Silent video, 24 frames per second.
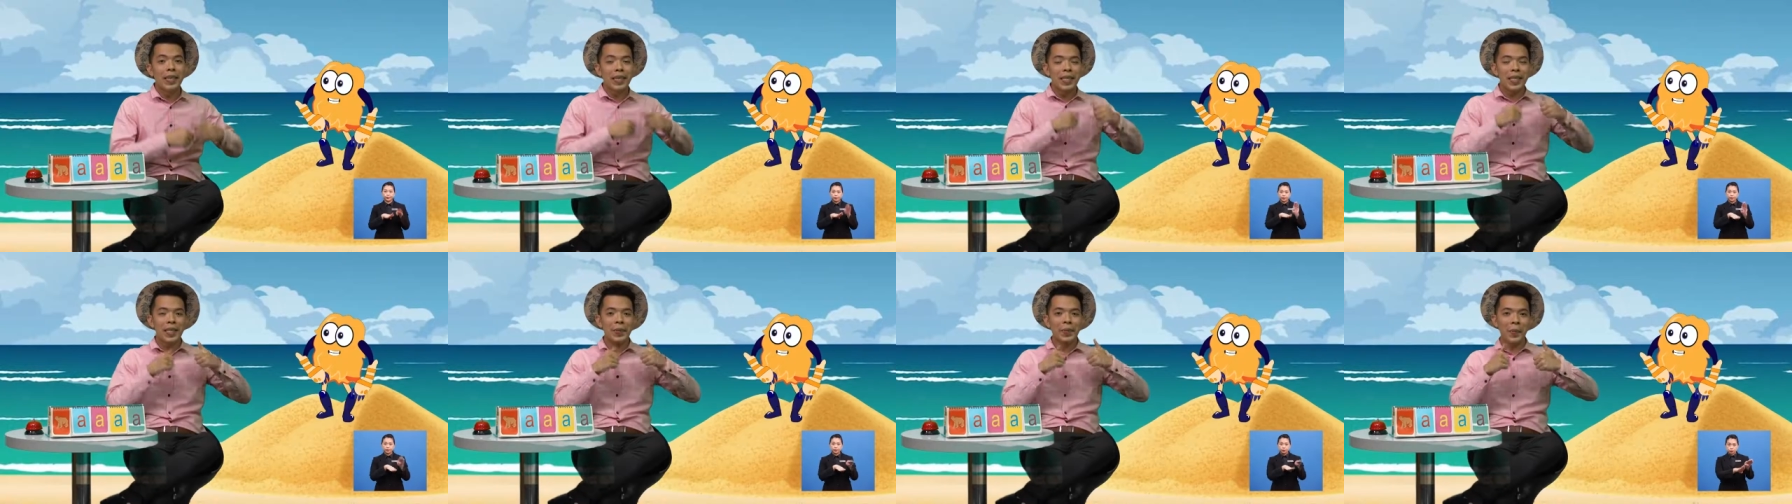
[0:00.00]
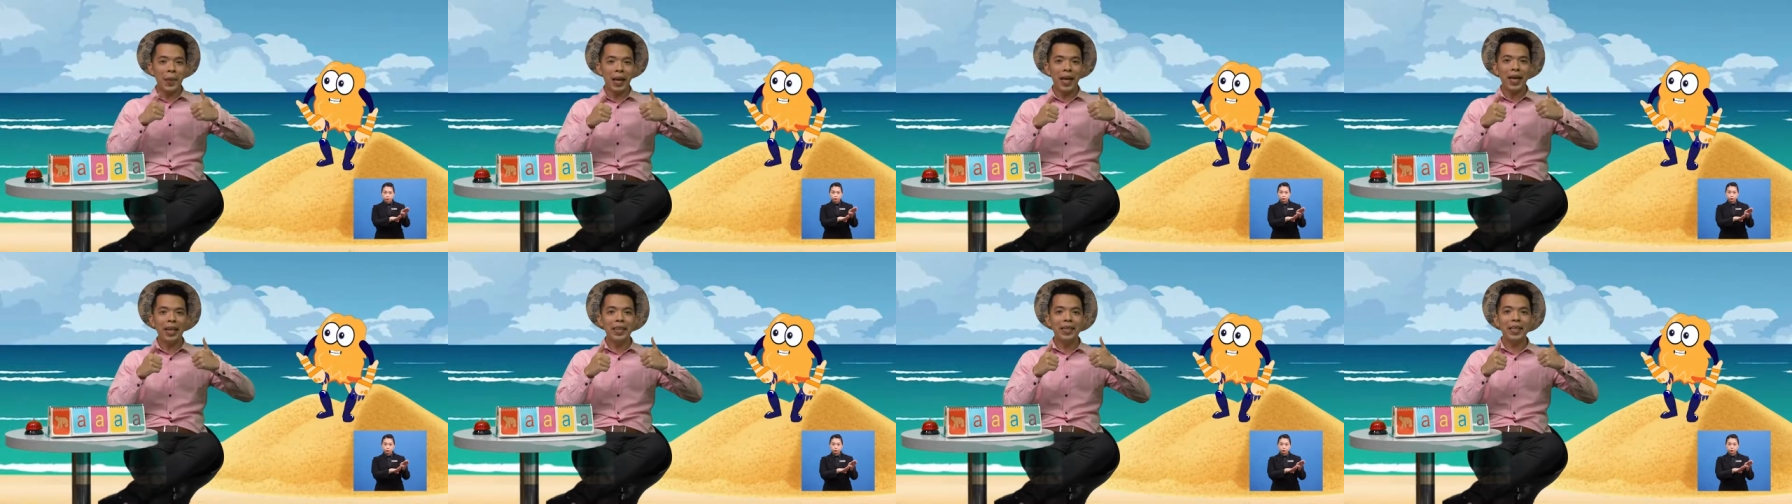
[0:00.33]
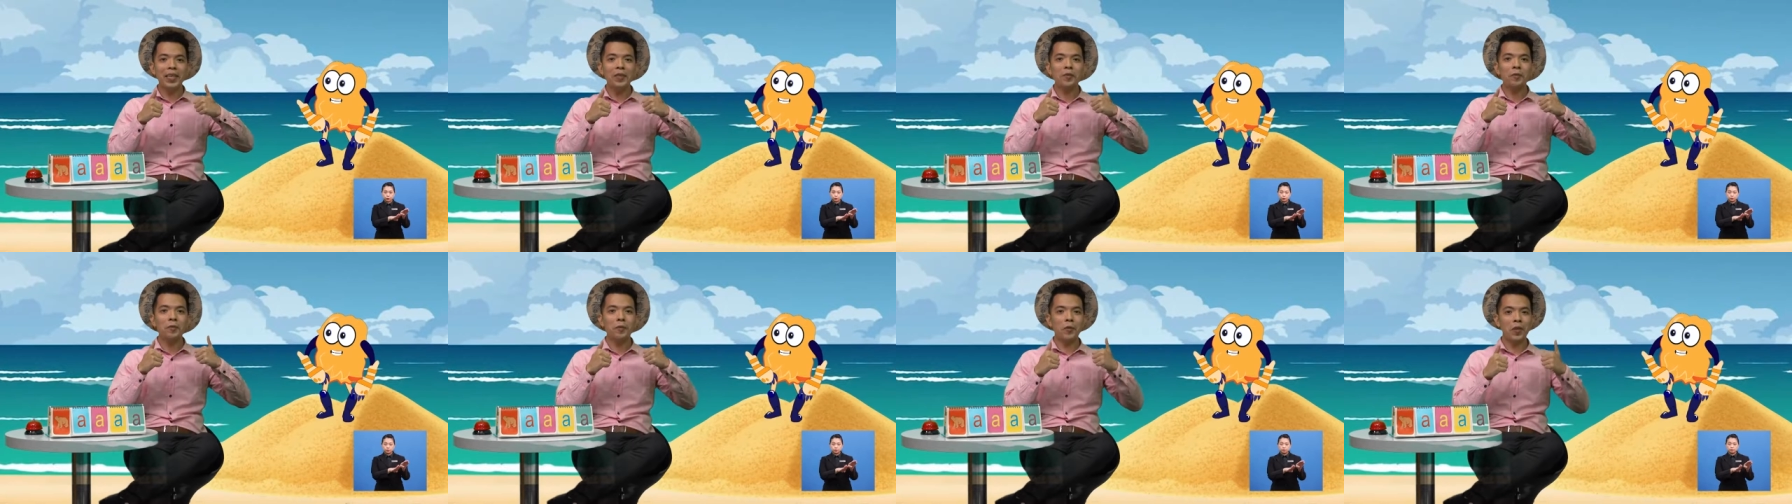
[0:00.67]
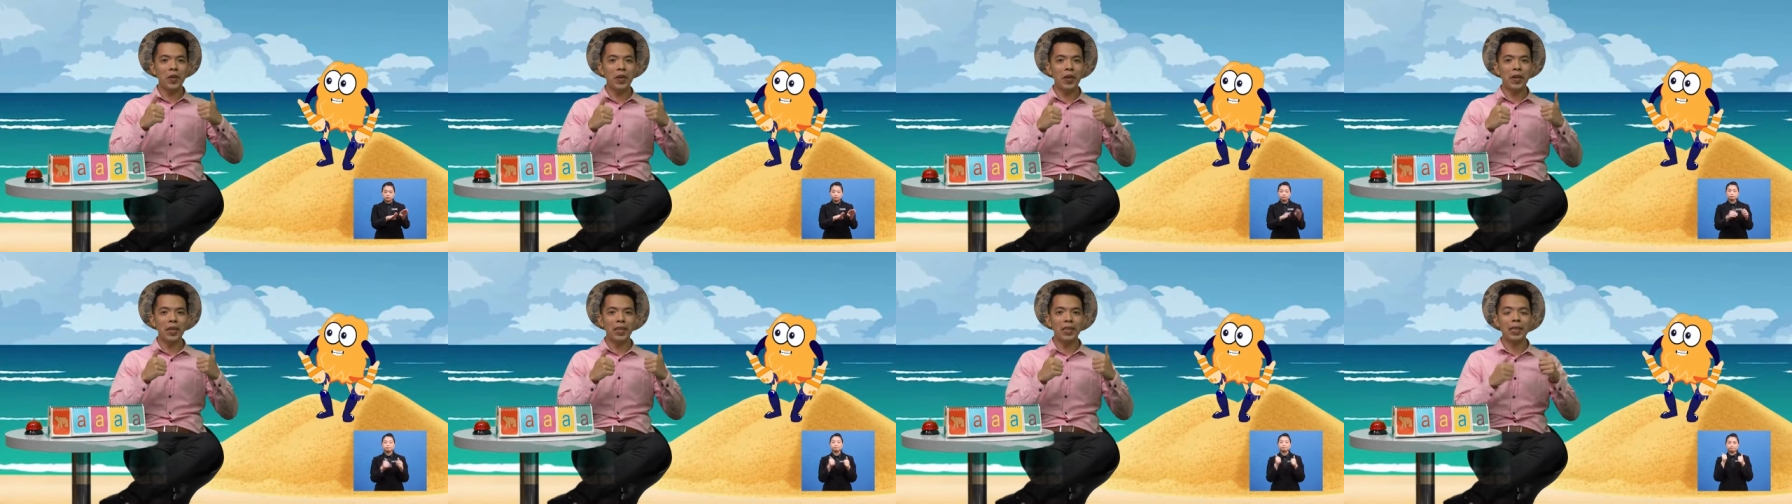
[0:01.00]
Splendid
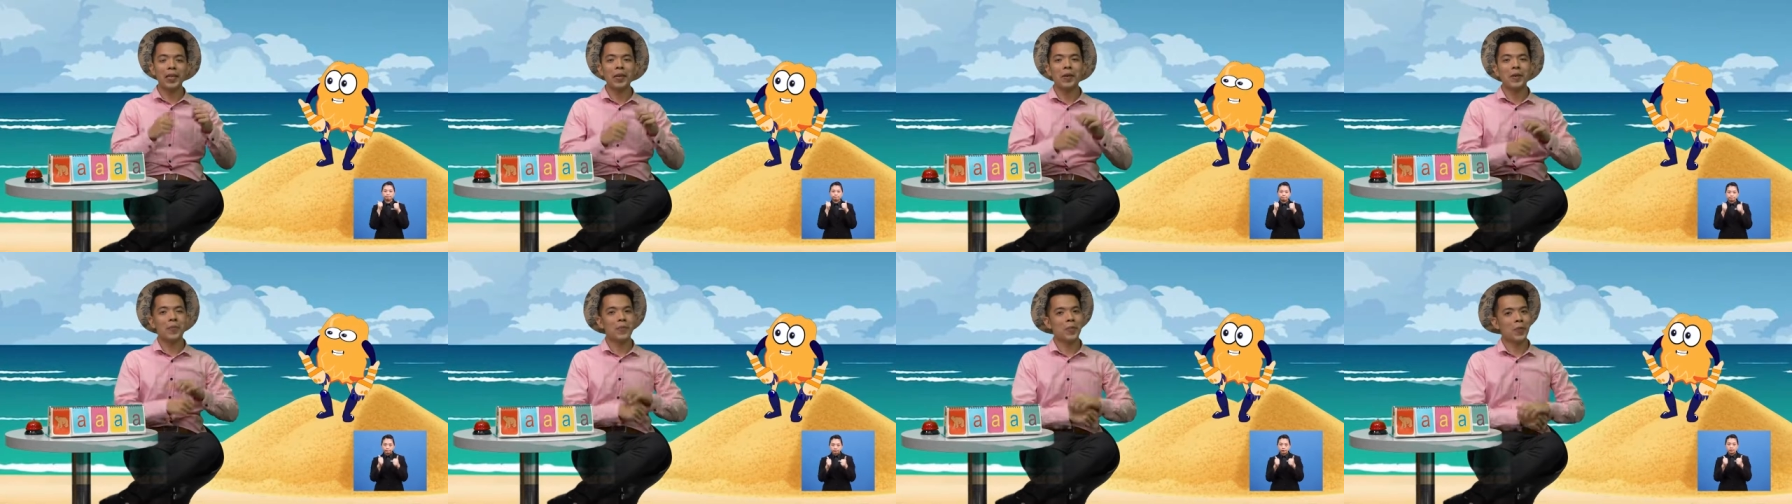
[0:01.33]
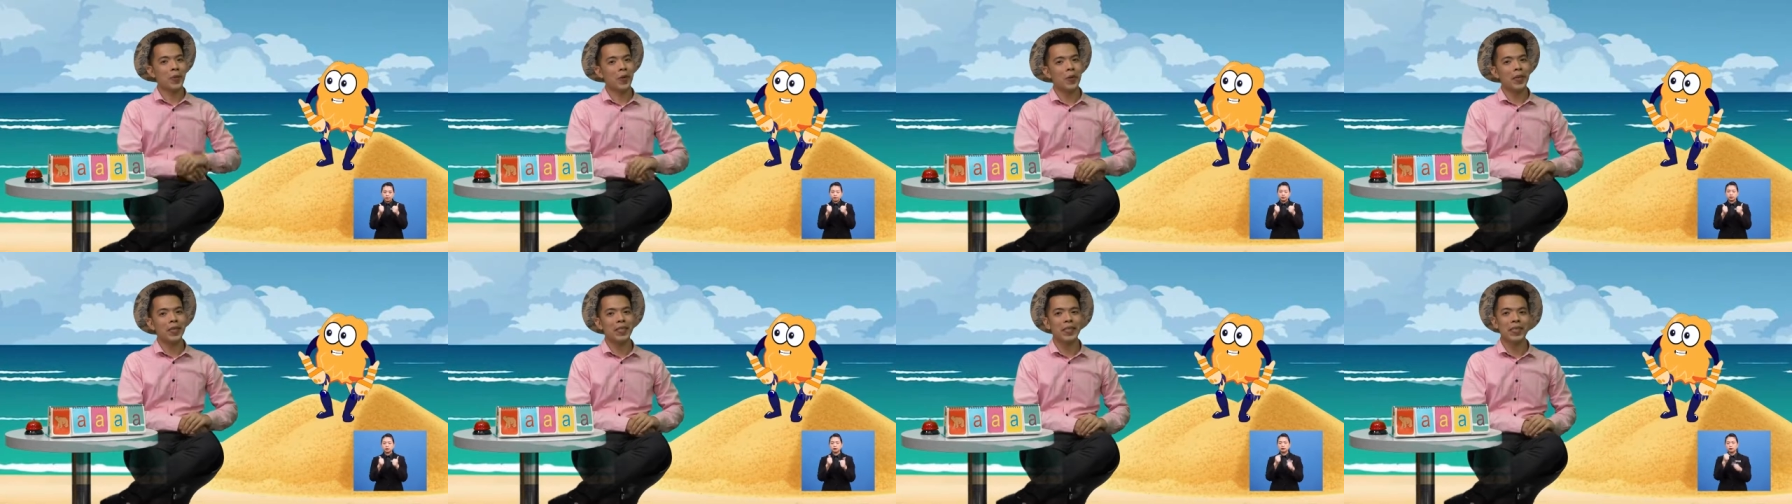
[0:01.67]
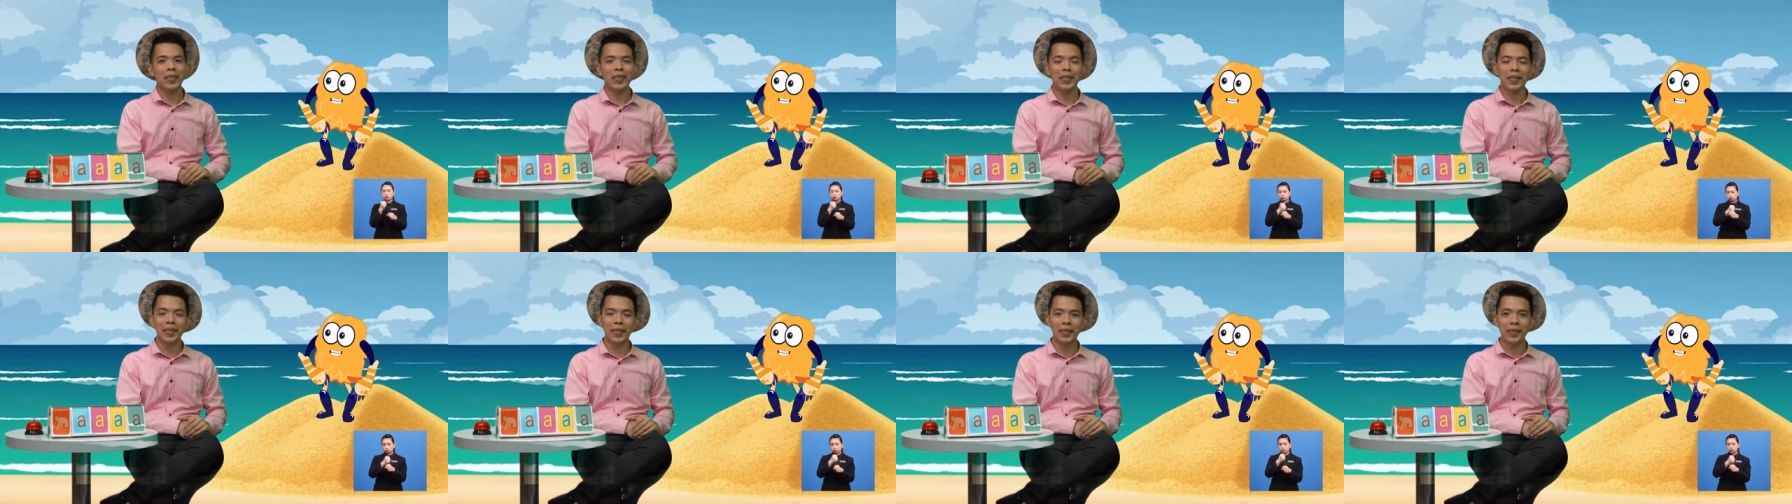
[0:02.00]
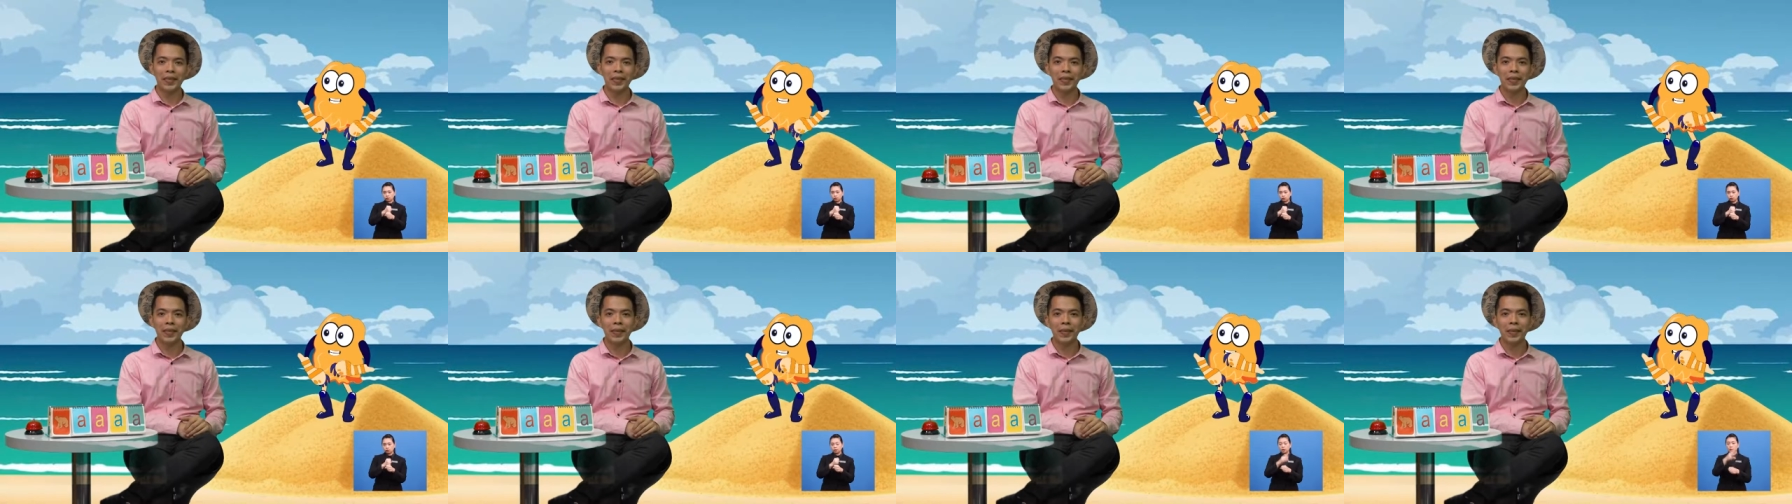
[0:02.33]
work, boys and
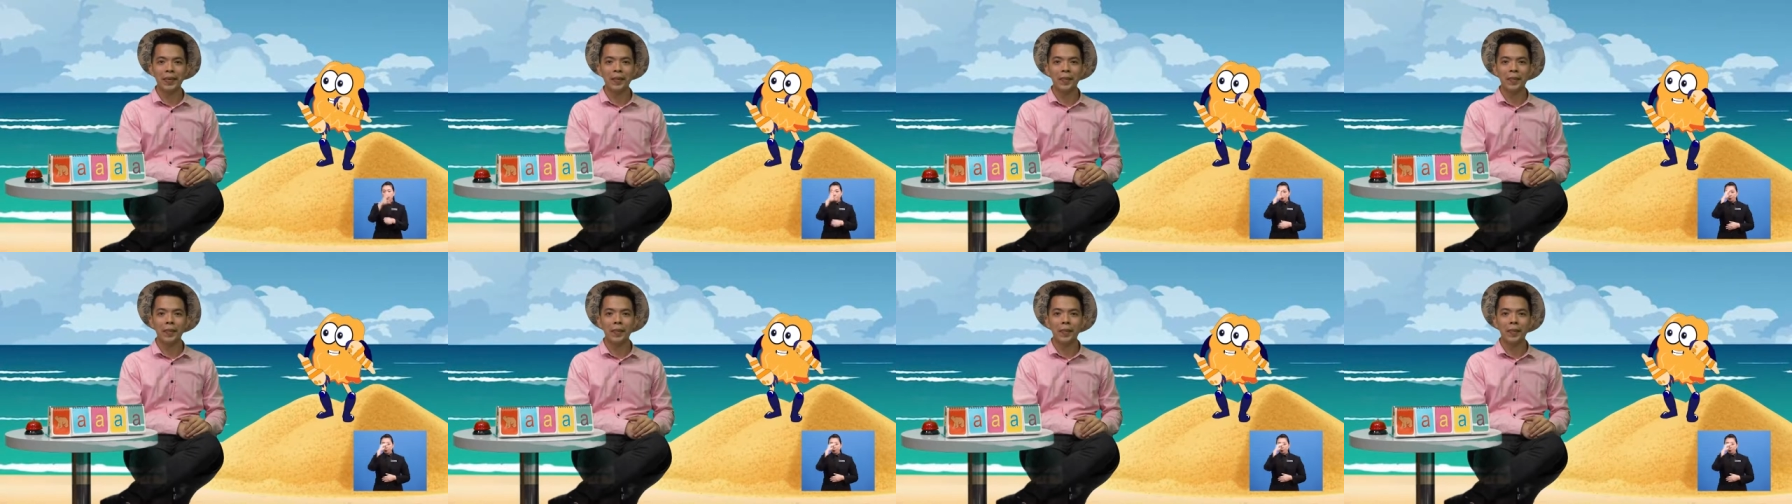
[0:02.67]
girls.